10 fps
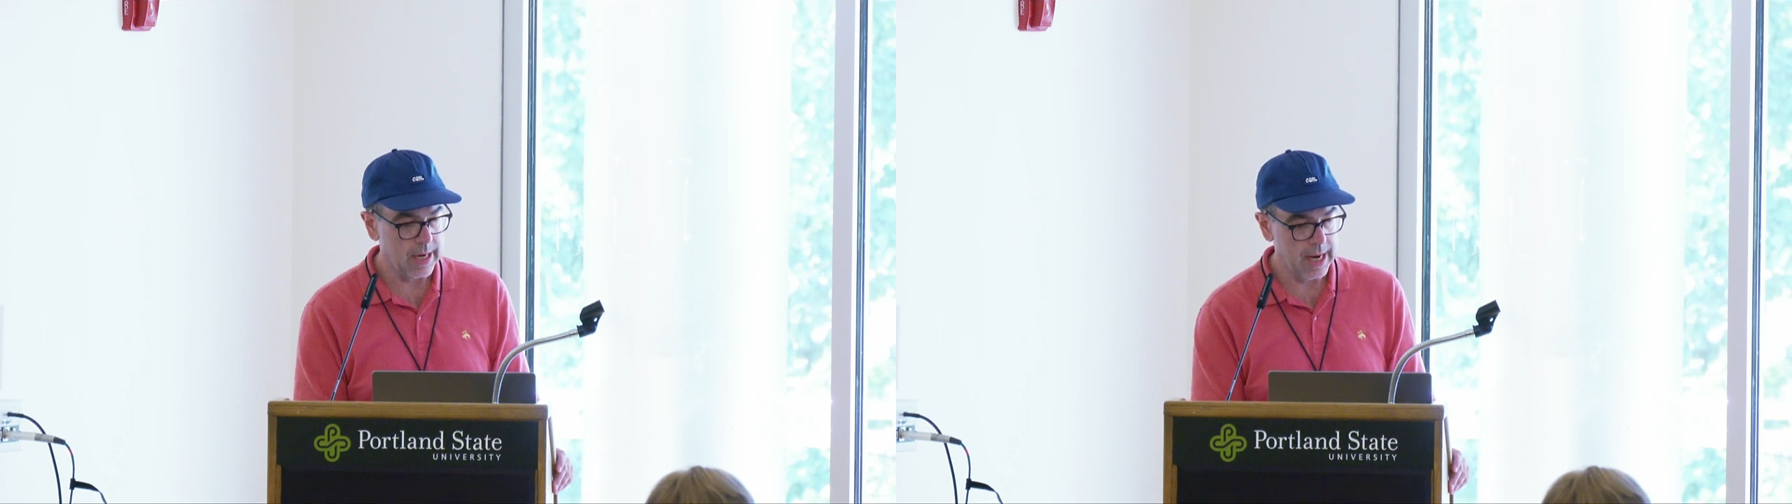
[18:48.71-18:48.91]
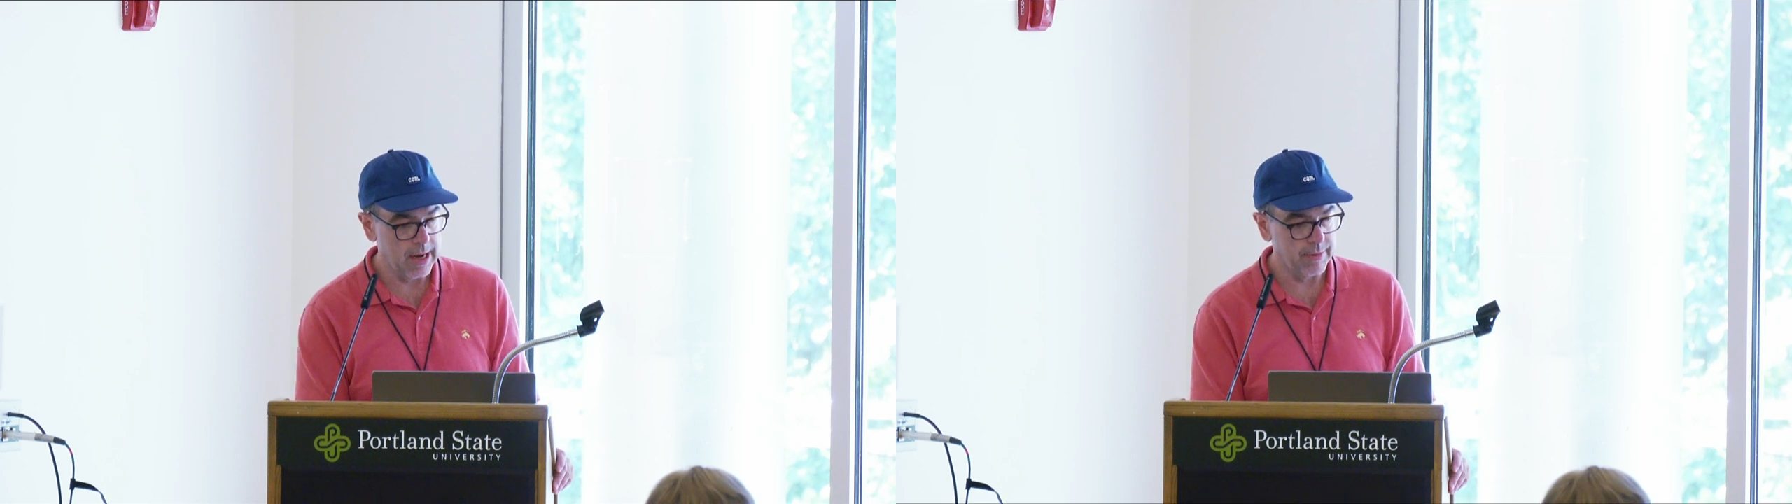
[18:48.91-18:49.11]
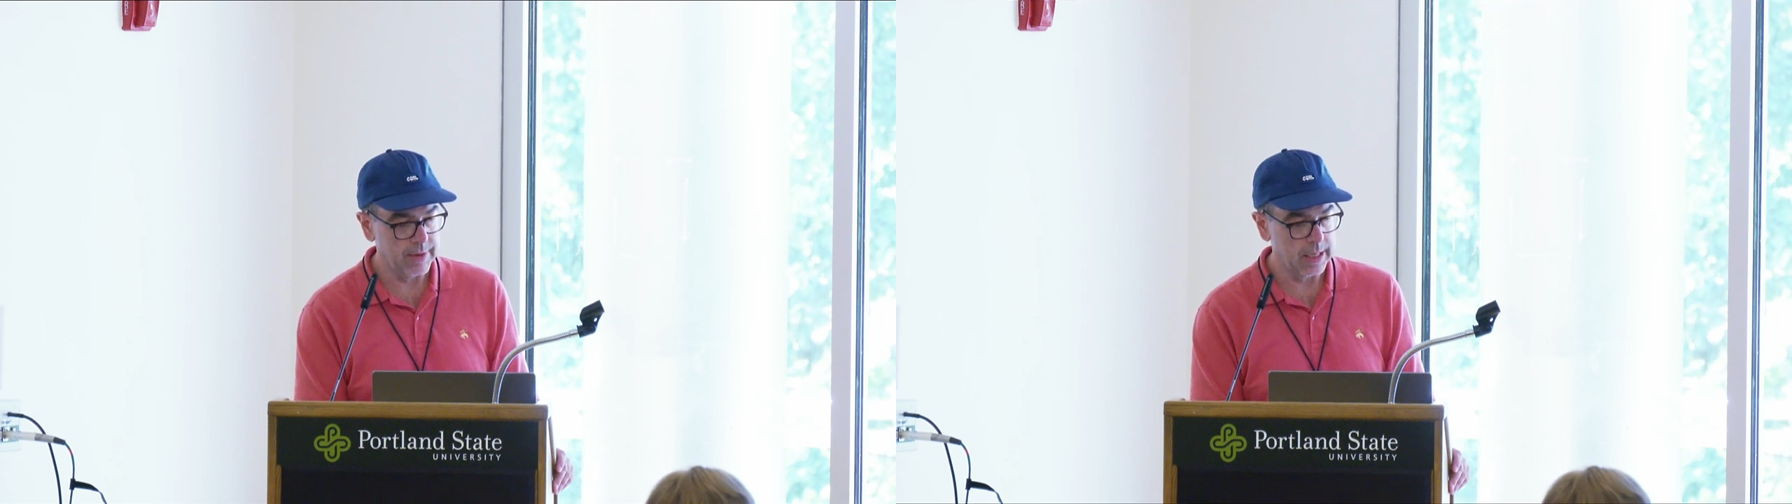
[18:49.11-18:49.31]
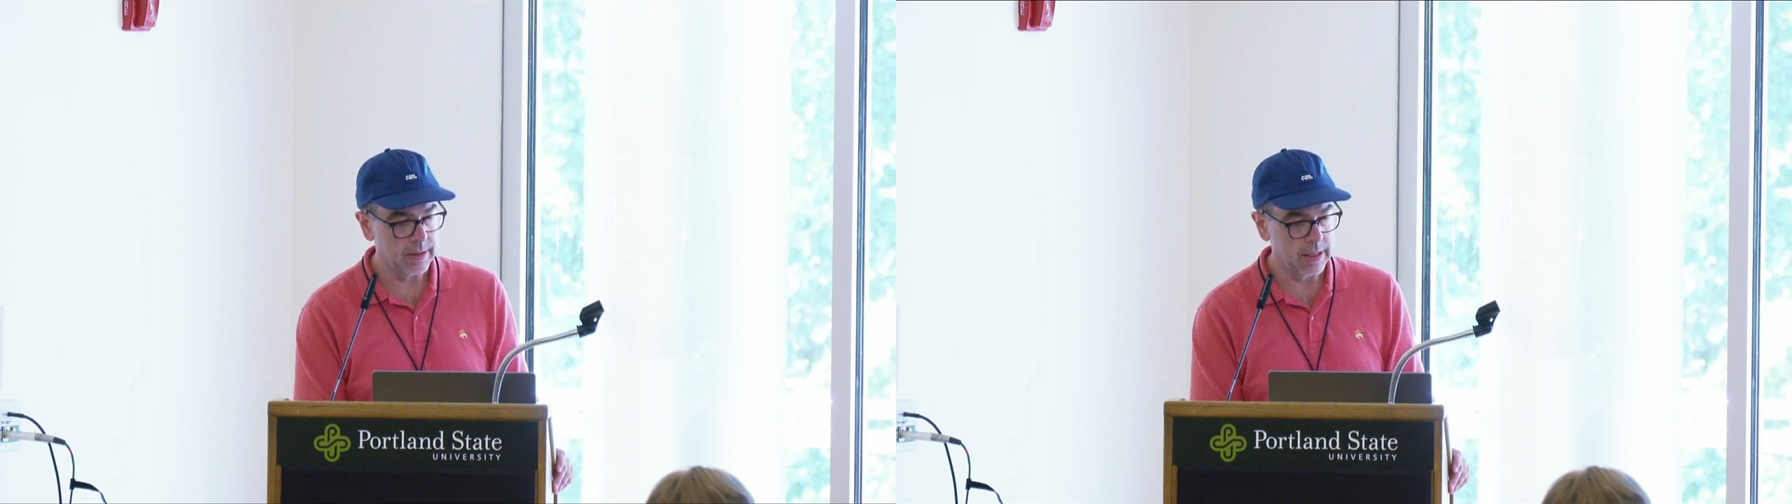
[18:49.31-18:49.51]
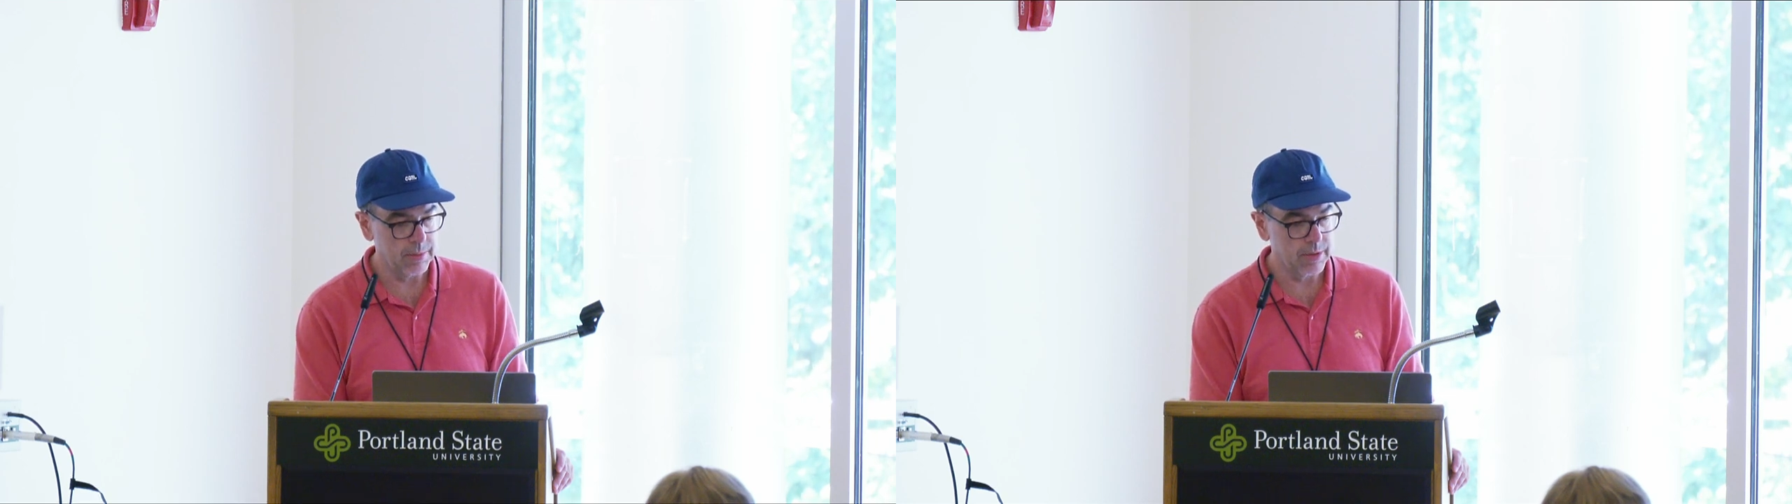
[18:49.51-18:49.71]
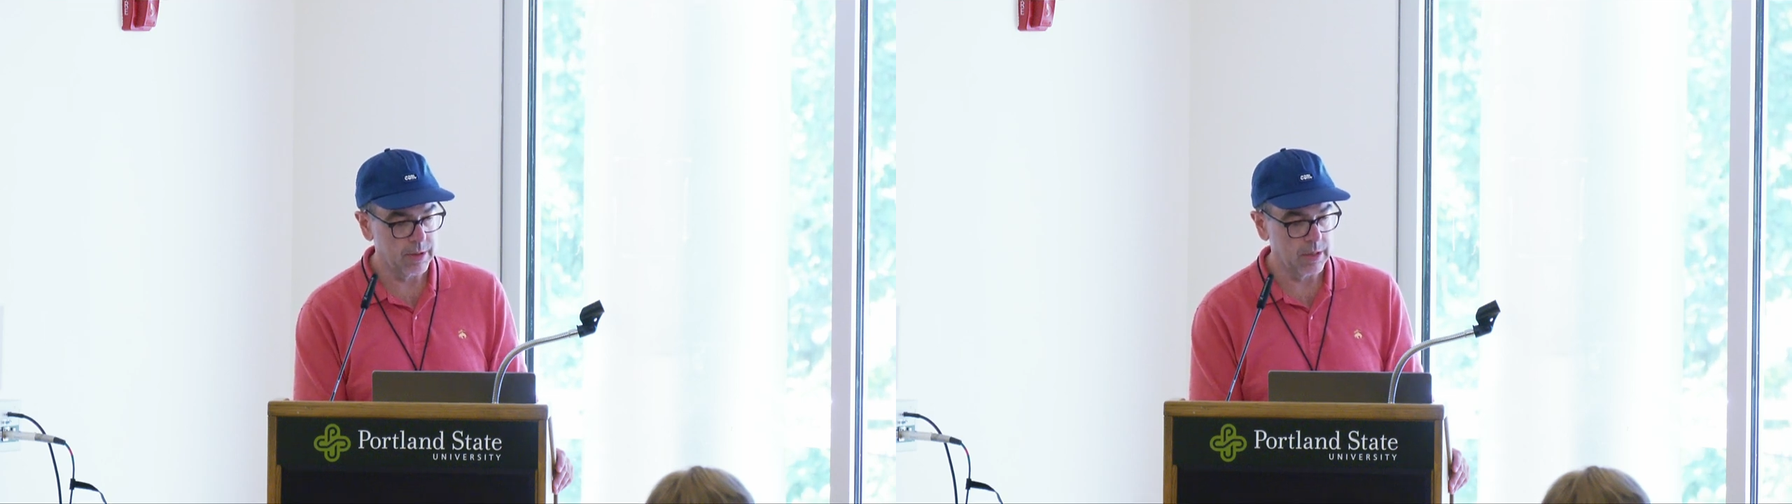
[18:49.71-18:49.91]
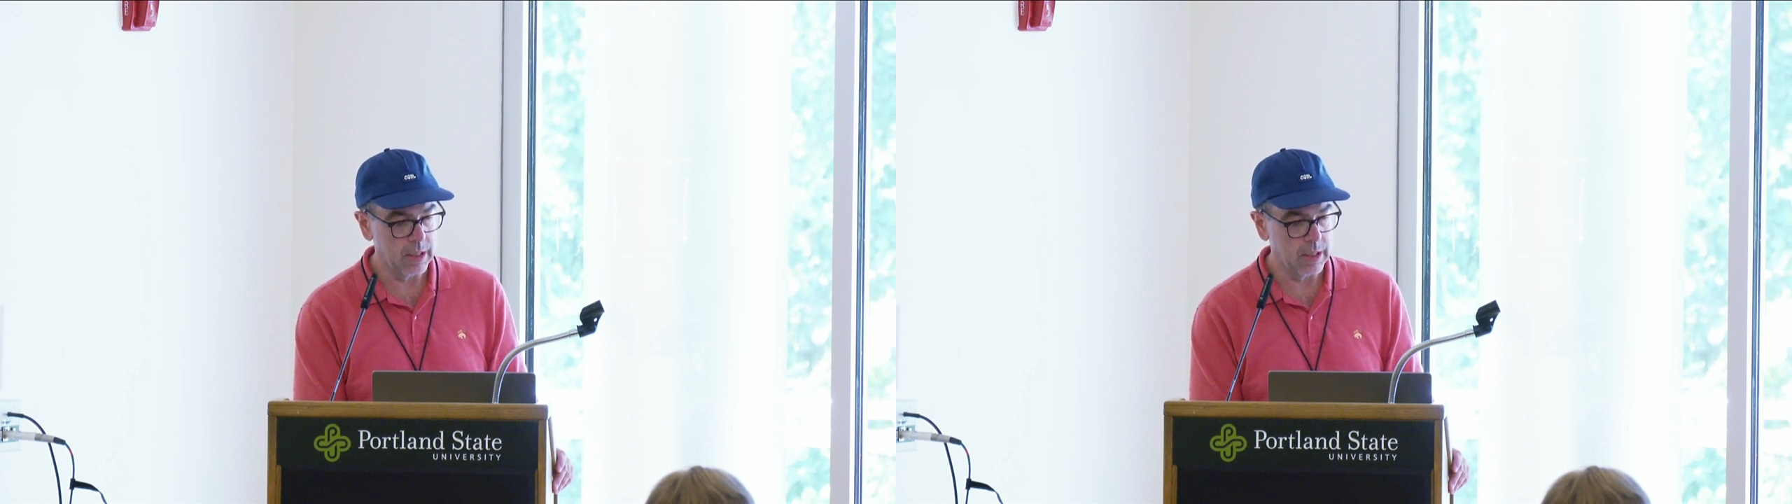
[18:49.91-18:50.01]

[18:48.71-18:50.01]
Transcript: have next steps,